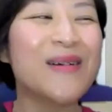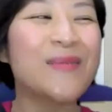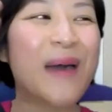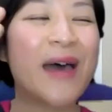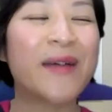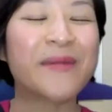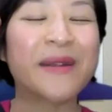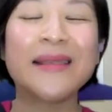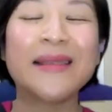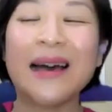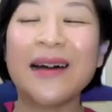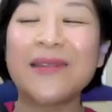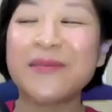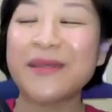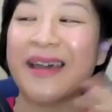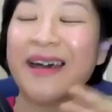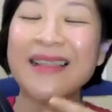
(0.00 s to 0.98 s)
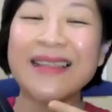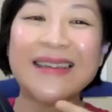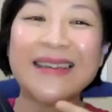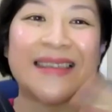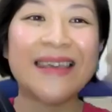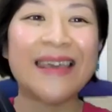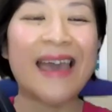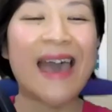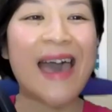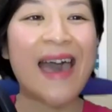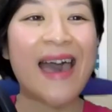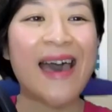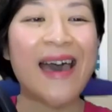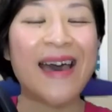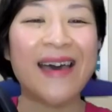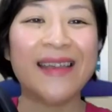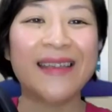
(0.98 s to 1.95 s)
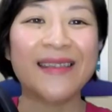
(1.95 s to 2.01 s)
parallel reality
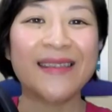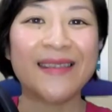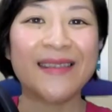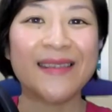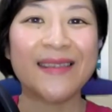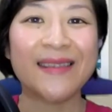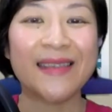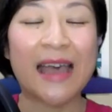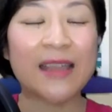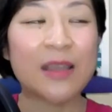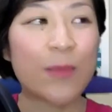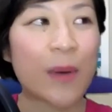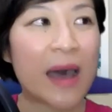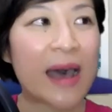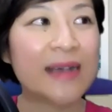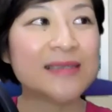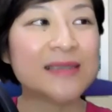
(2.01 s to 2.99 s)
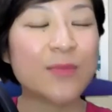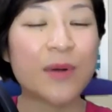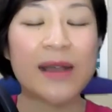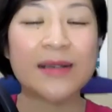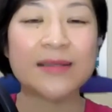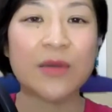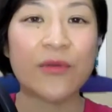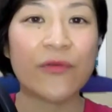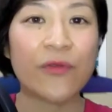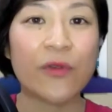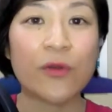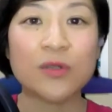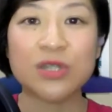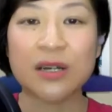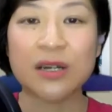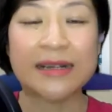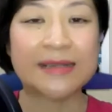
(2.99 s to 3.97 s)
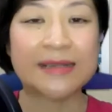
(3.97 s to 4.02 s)
and that the past, the present,
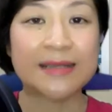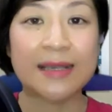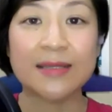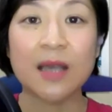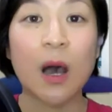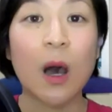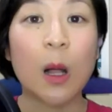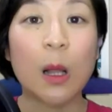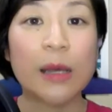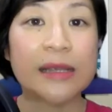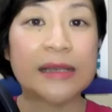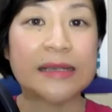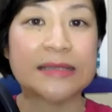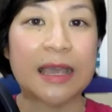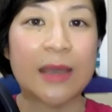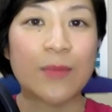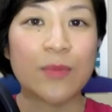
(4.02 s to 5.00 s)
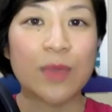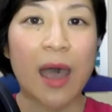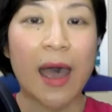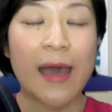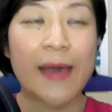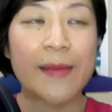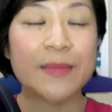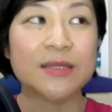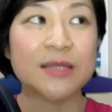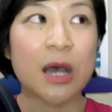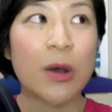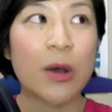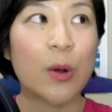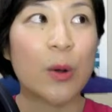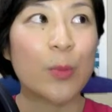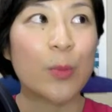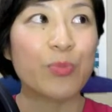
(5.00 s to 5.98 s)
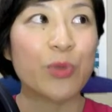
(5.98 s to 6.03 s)
future exist all at the same time.
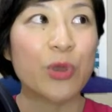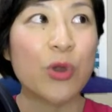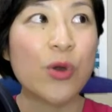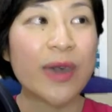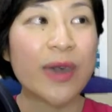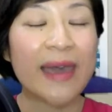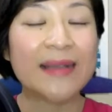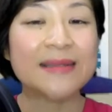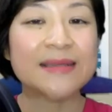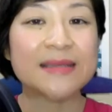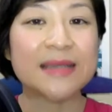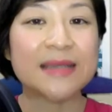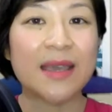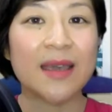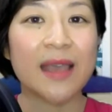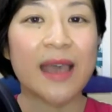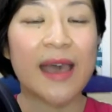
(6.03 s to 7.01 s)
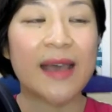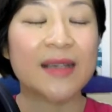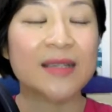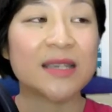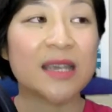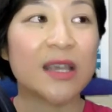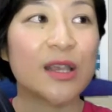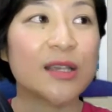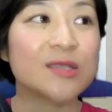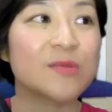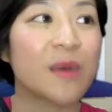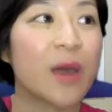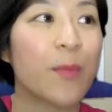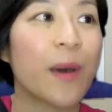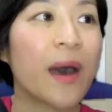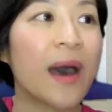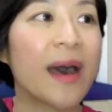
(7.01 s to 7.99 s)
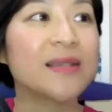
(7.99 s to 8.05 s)
So you can see it as it is my
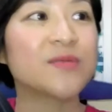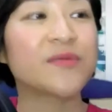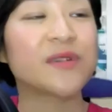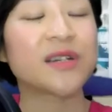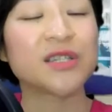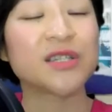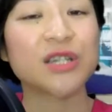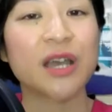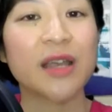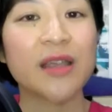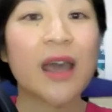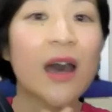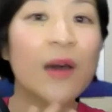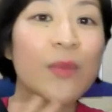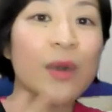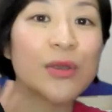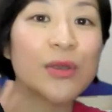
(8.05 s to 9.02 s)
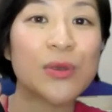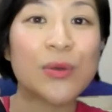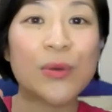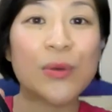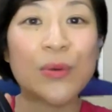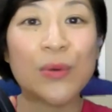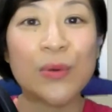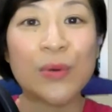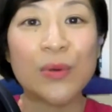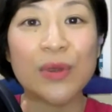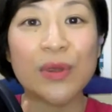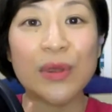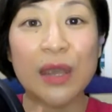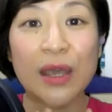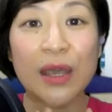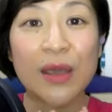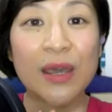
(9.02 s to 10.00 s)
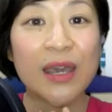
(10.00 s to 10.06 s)
past version coming to
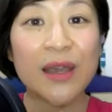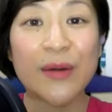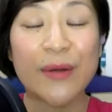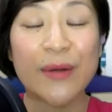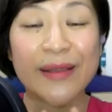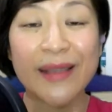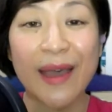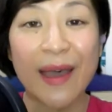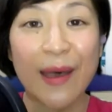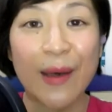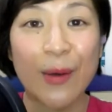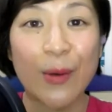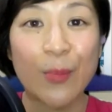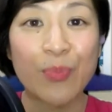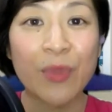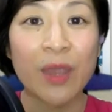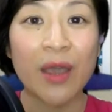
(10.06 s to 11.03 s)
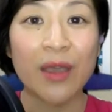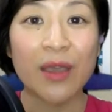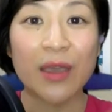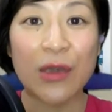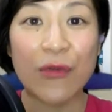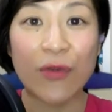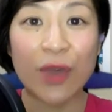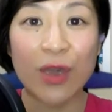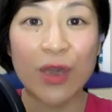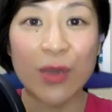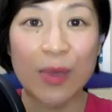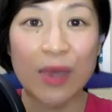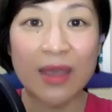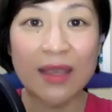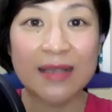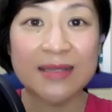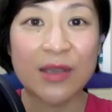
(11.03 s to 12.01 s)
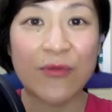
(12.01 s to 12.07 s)
the here and now, giving me
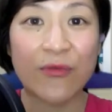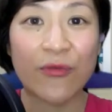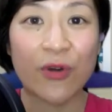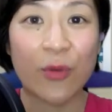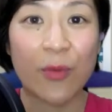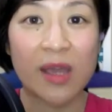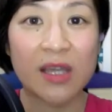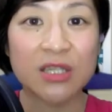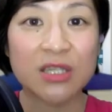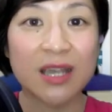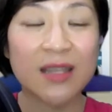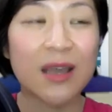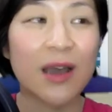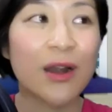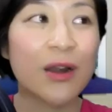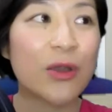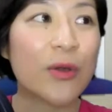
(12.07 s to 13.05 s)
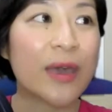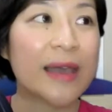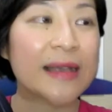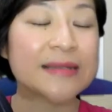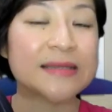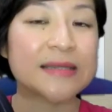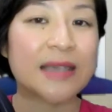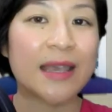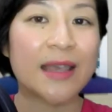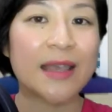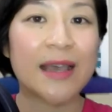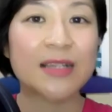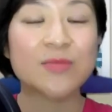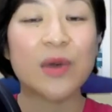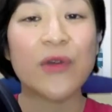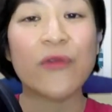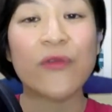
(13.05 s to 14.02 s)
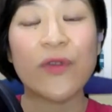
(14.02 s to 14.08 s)
this information, or you can see it as
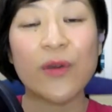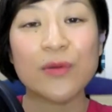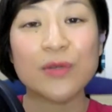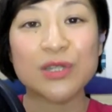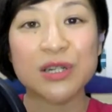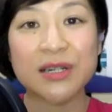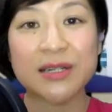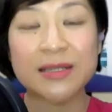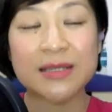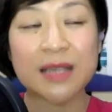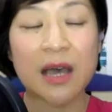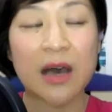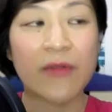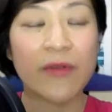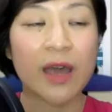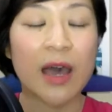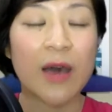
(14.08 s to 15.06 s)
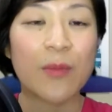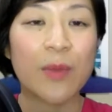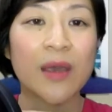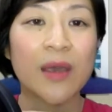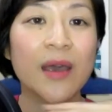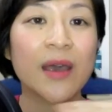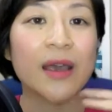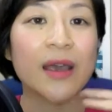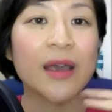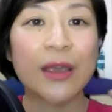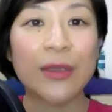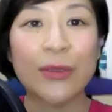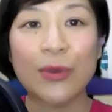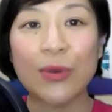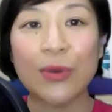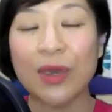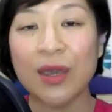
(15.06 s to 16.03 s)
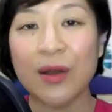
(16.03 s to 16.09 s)
my future self coming
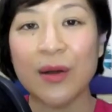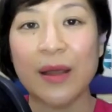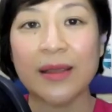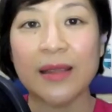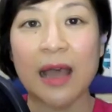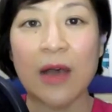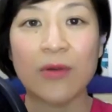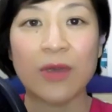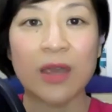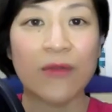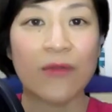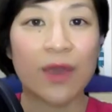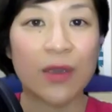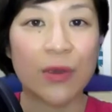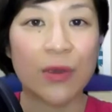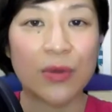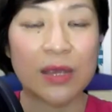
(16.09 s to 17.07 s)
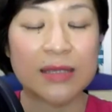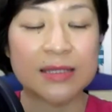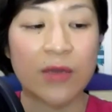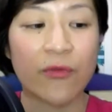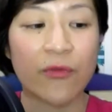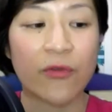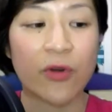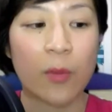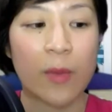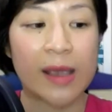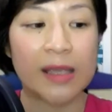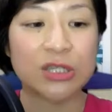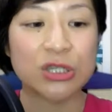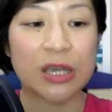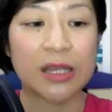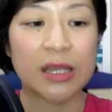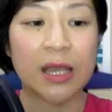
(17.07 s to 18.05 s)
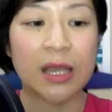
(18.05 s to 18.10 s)
into here and now, giving you this
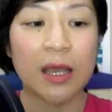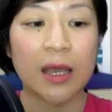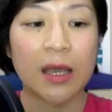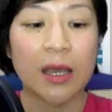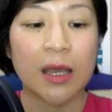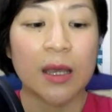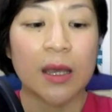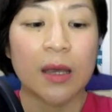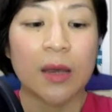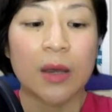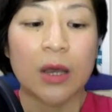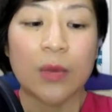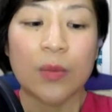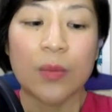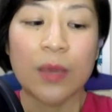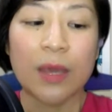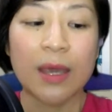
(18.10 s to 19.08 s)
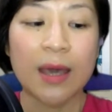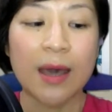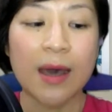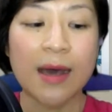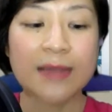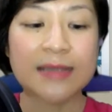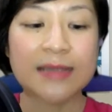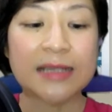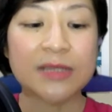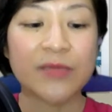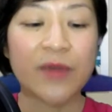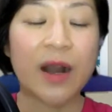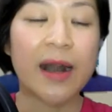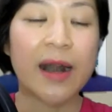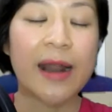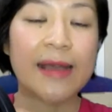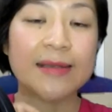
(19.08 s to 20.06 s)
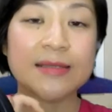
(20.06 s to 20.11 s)
information. Because as
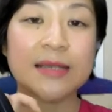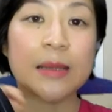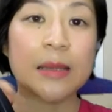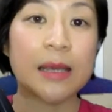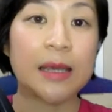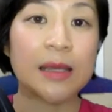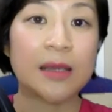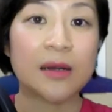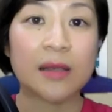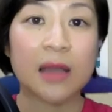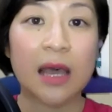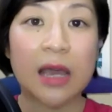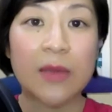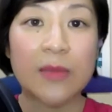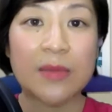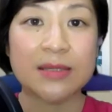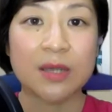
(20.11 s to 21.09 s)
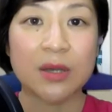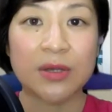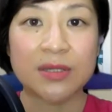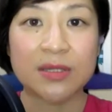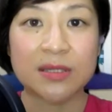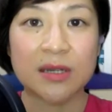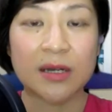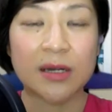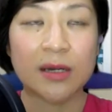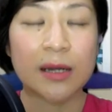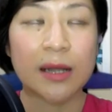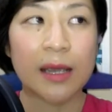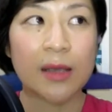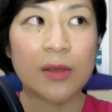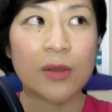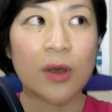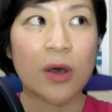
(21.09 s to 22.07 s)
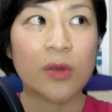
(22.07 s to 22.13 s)
far as the linear time is concerned,
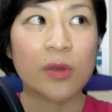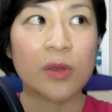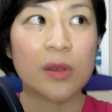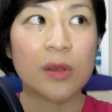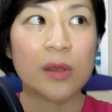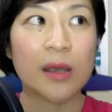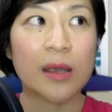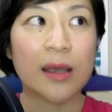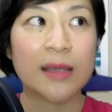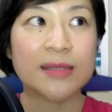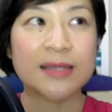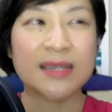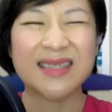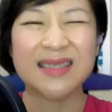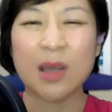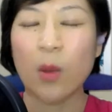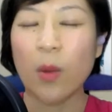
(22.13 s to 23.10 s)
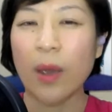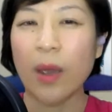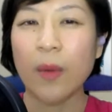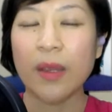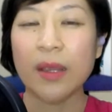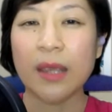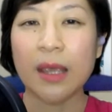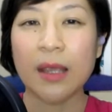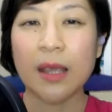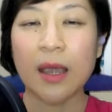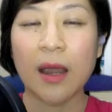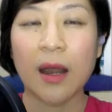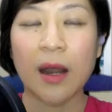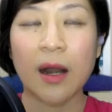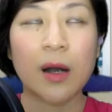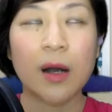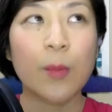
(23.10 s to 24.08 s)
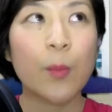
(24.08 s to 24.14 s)
they don't exist the way we think they
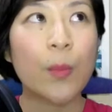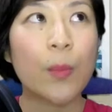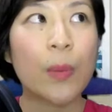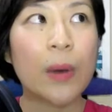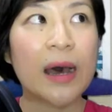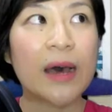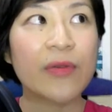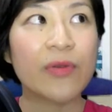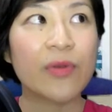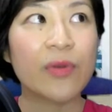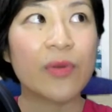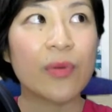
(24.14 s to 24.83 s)
are. But